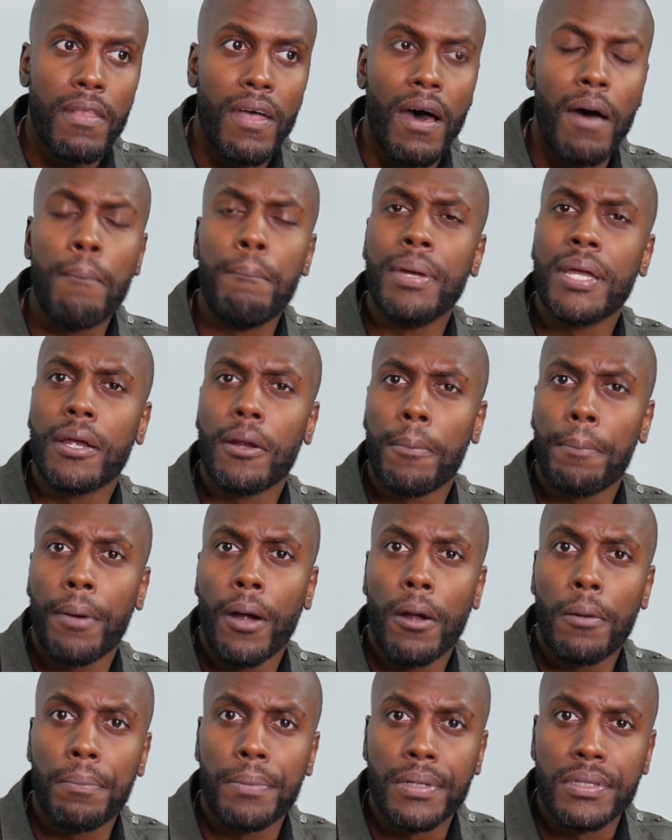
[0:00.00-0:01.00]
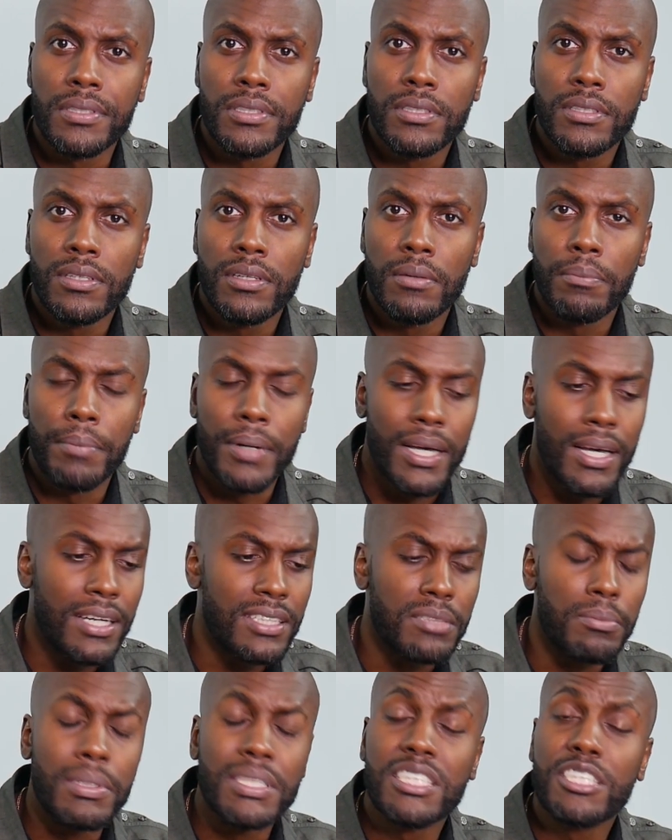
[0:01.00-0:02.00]
a bigger purpose.
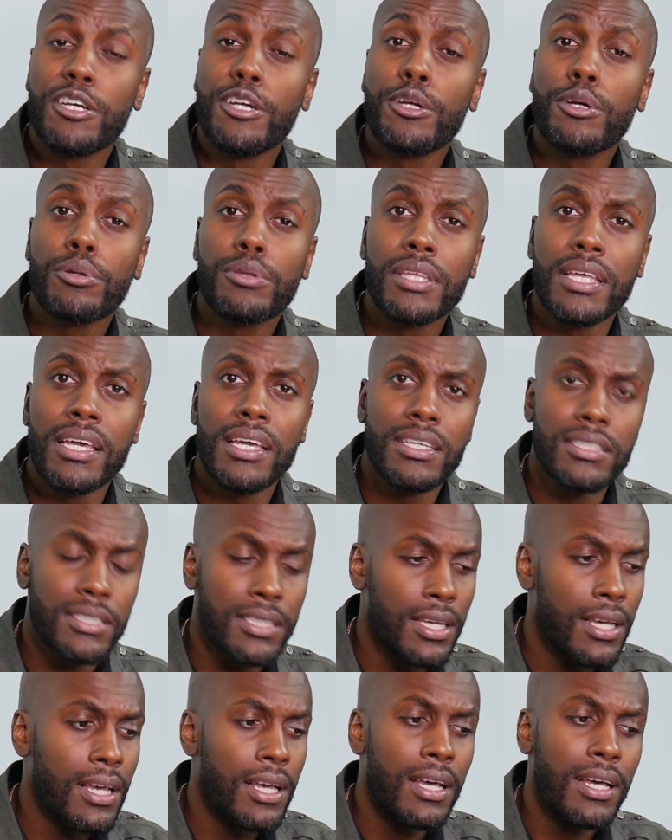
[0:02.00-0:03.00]
Because material things,